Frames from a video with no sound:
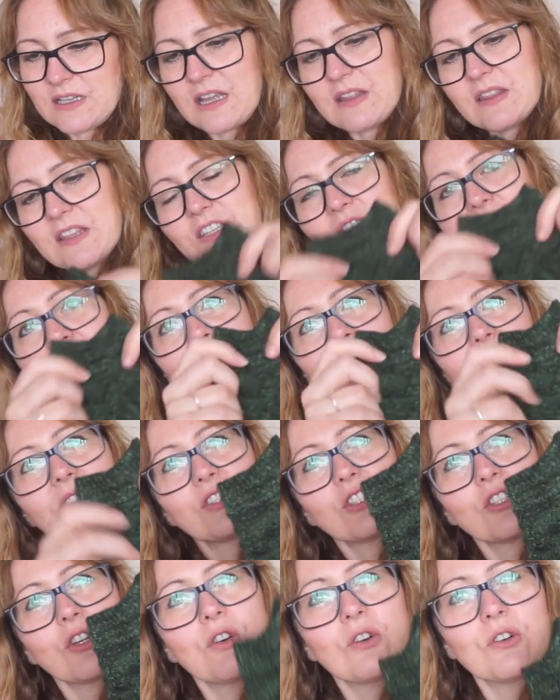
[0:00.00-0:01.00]
and they're just little
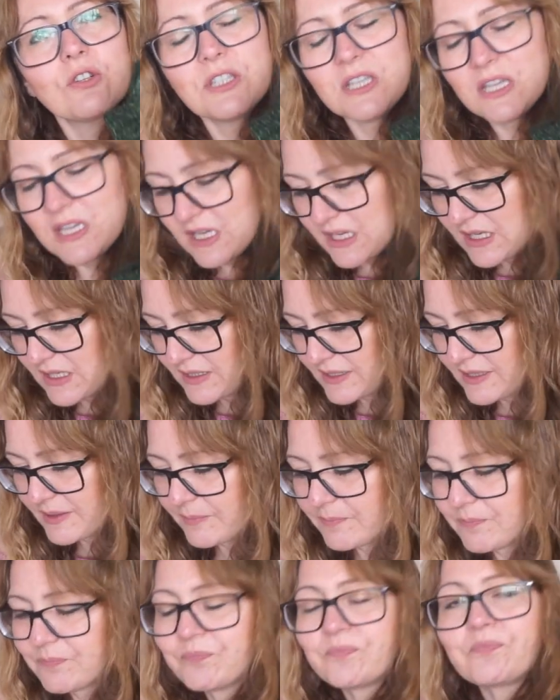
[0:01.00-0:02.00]
shorties.
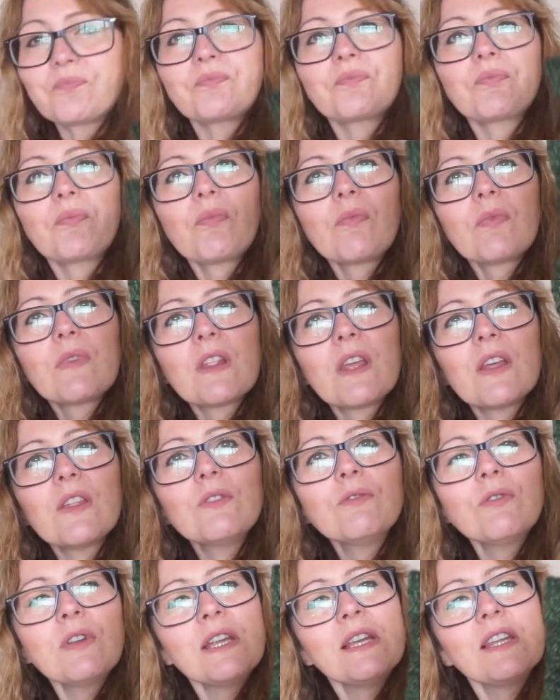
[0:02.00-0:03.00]

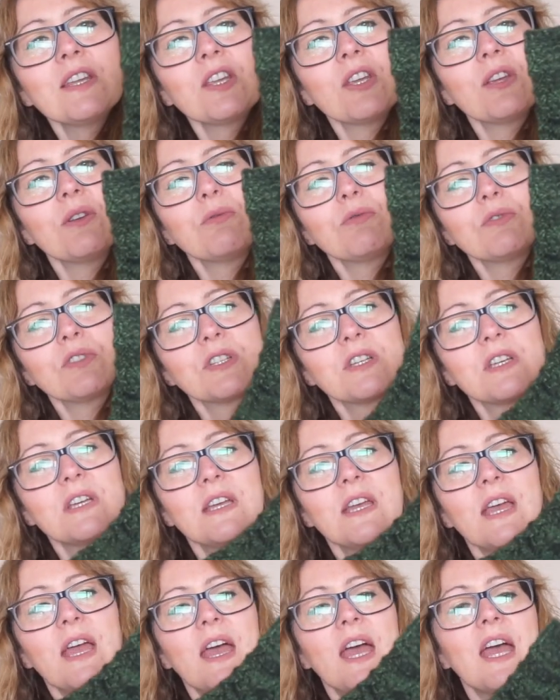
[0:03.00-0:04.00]
They're really cute.
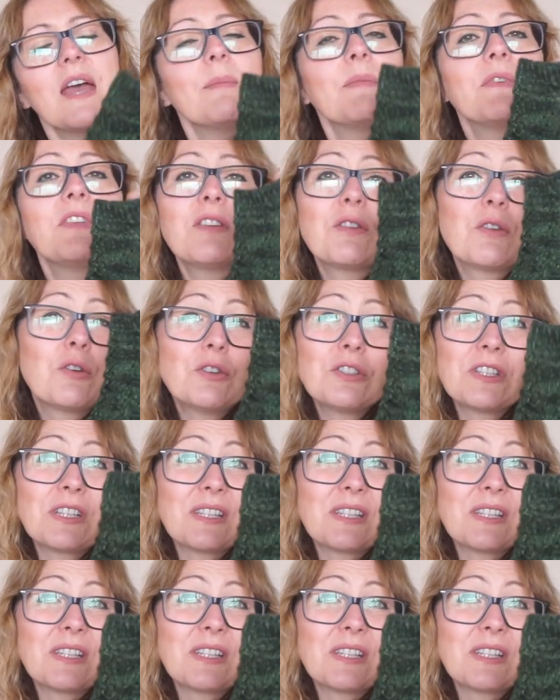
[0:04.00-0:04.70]
Um, you could